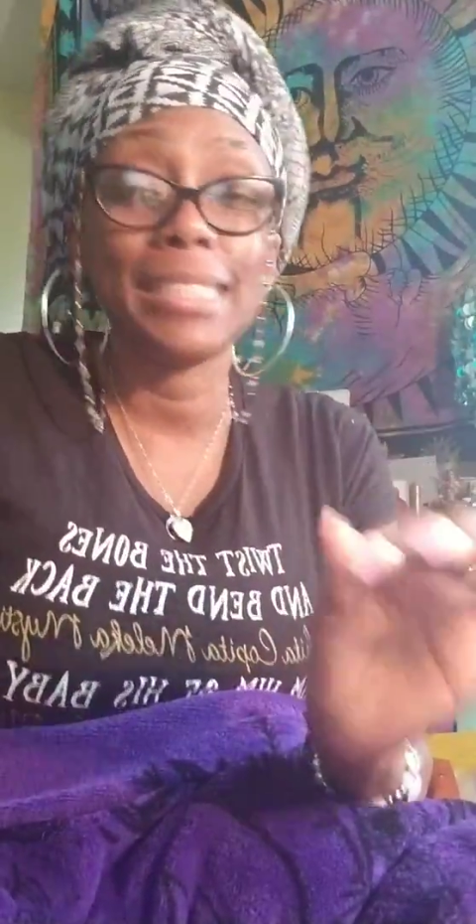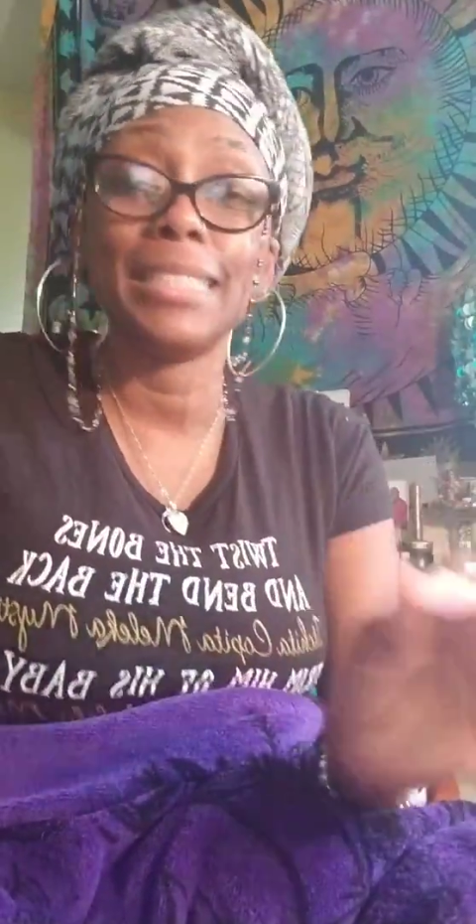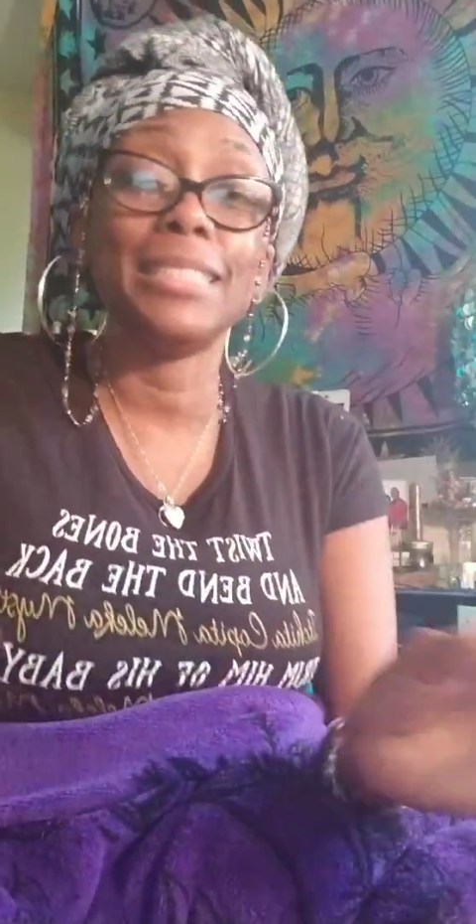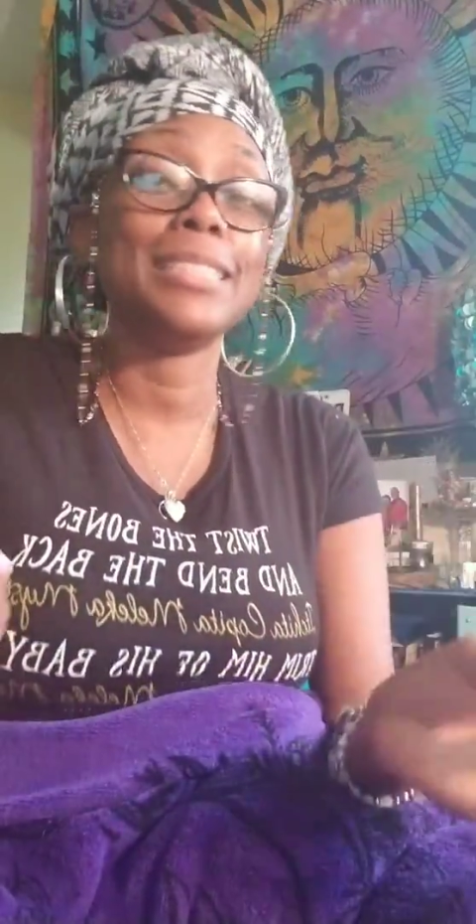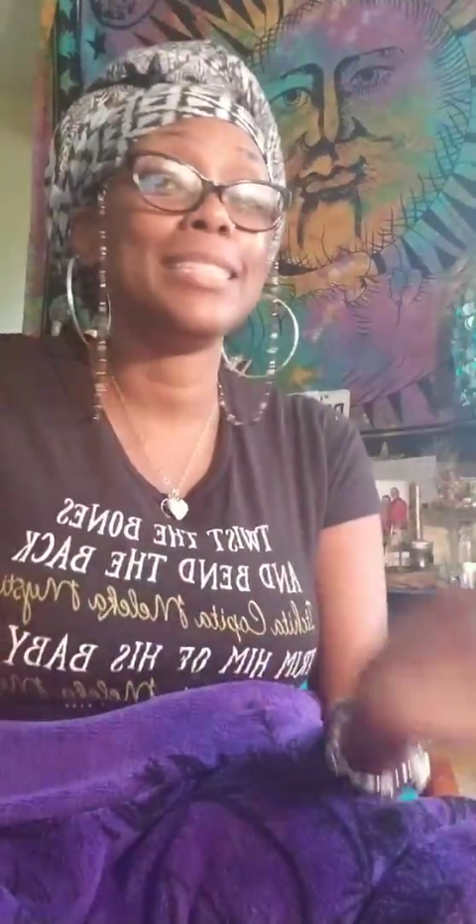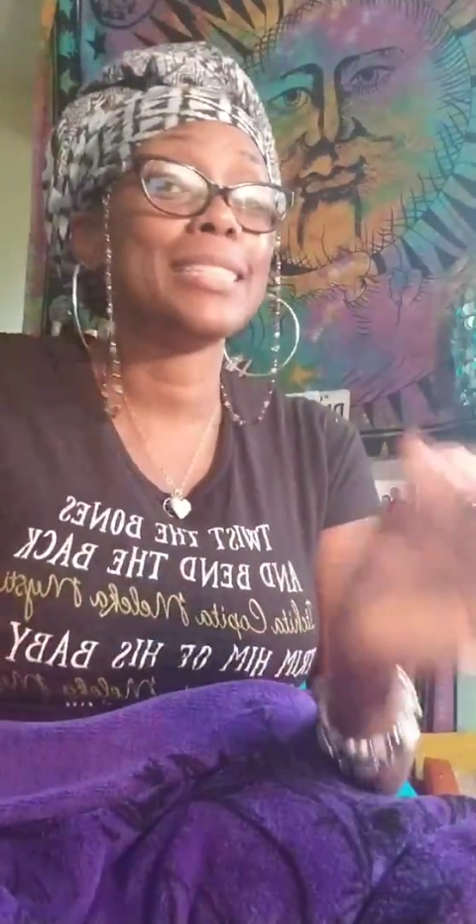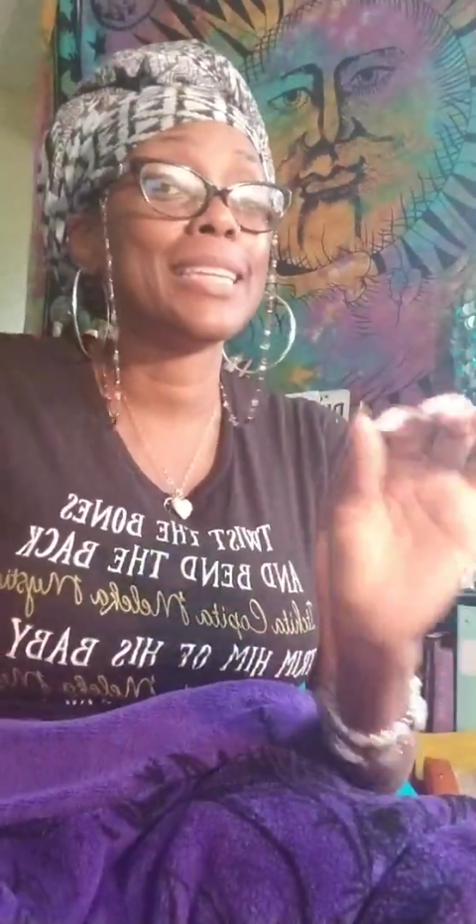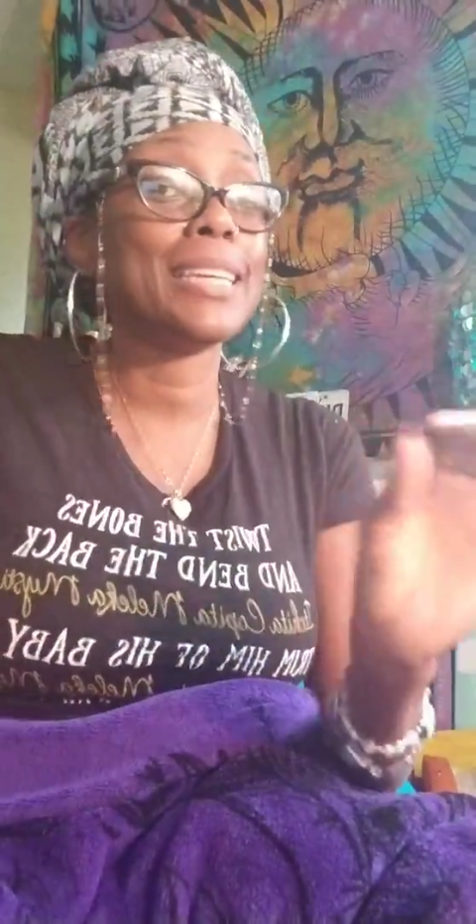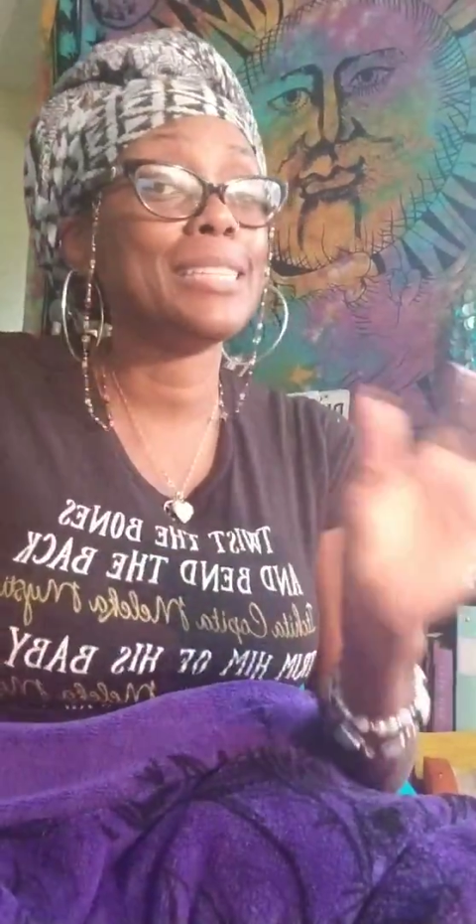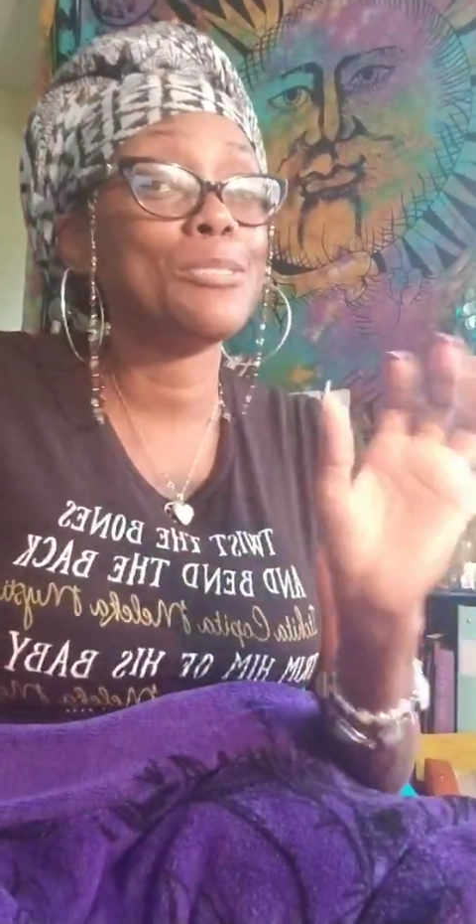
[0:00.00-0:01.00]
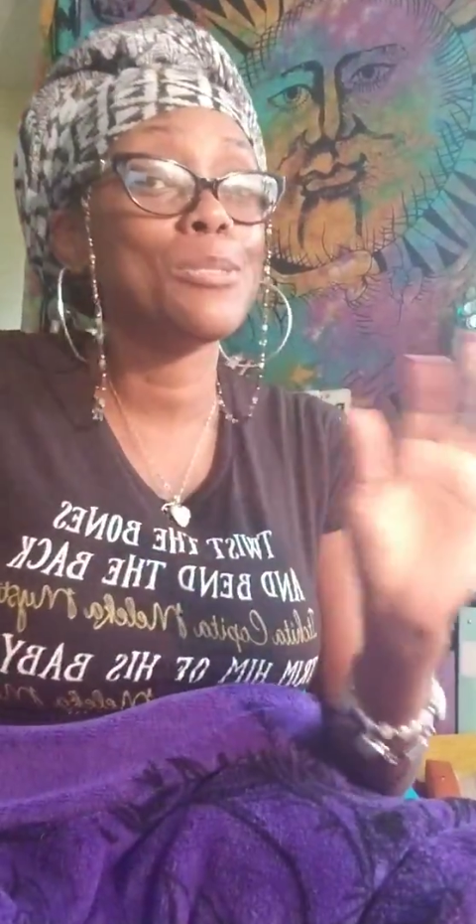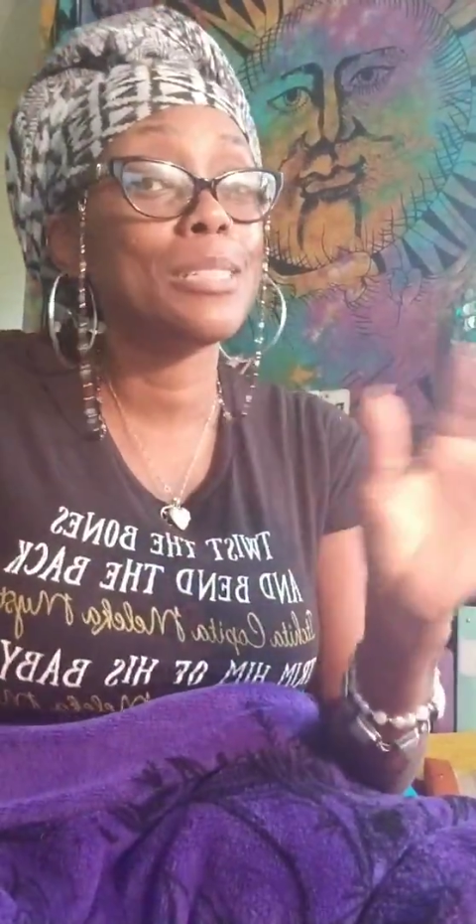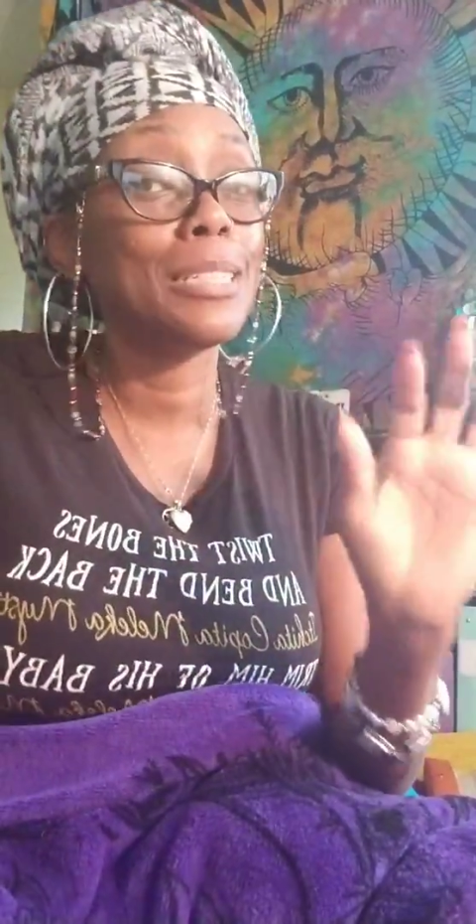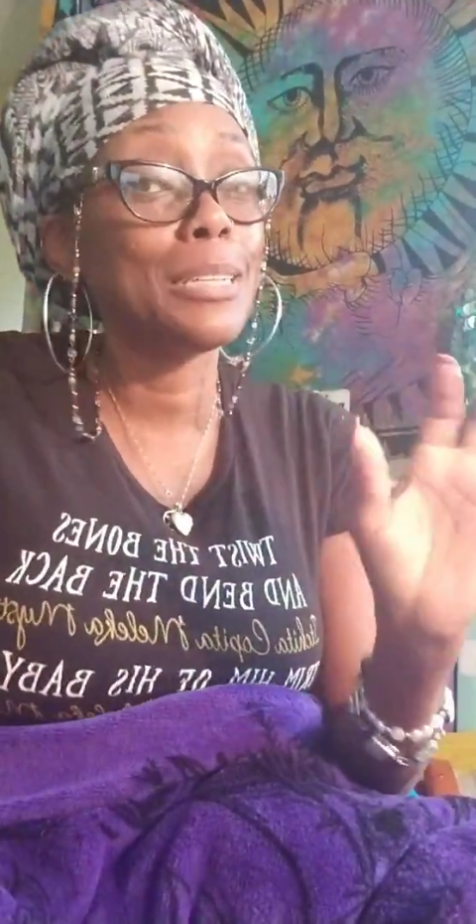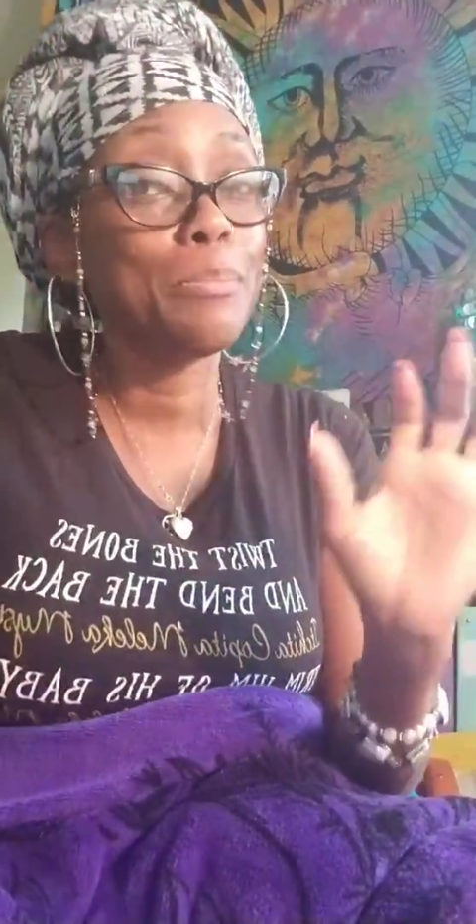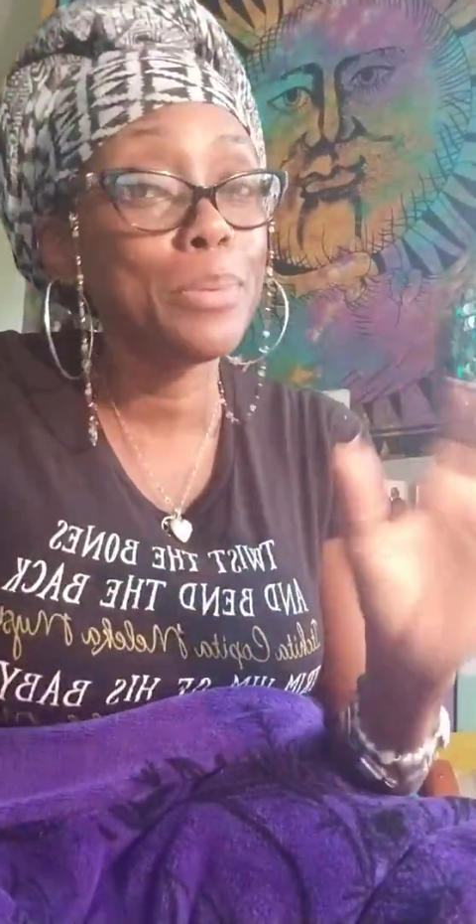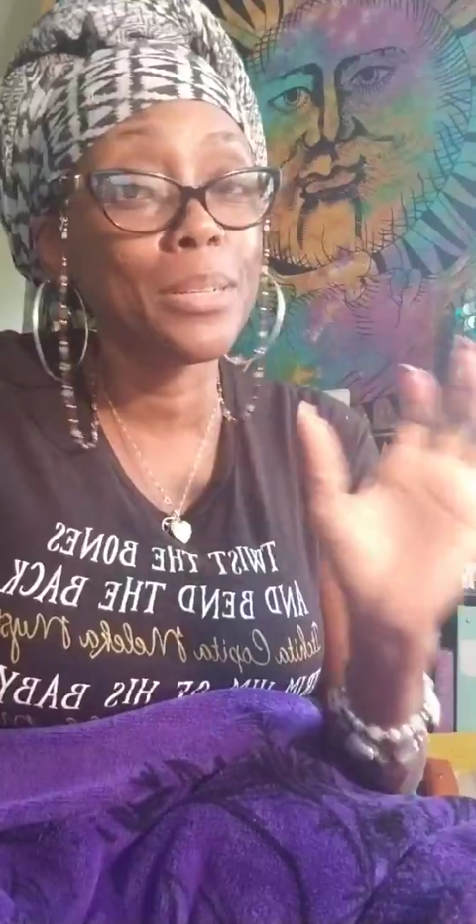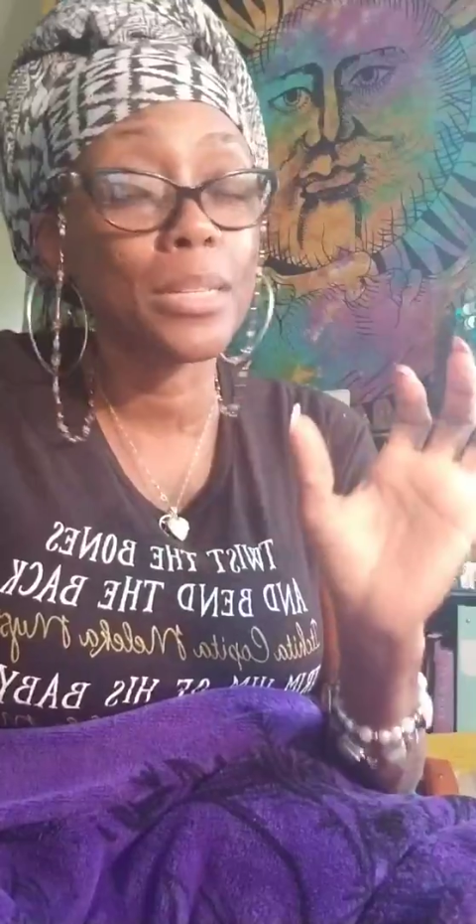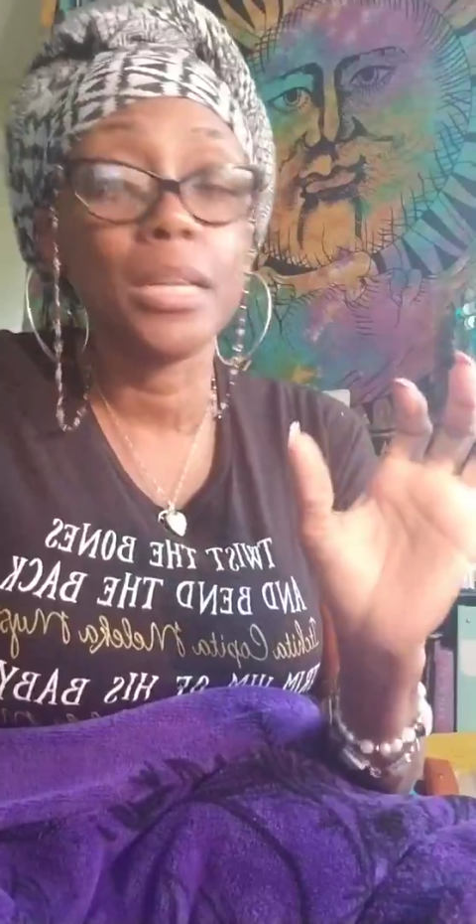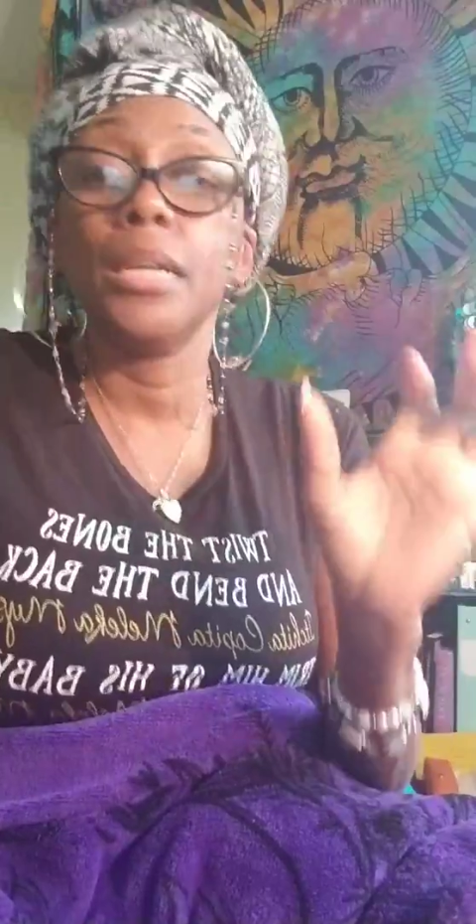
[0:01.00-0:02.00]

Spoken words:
and you just can't use the little book.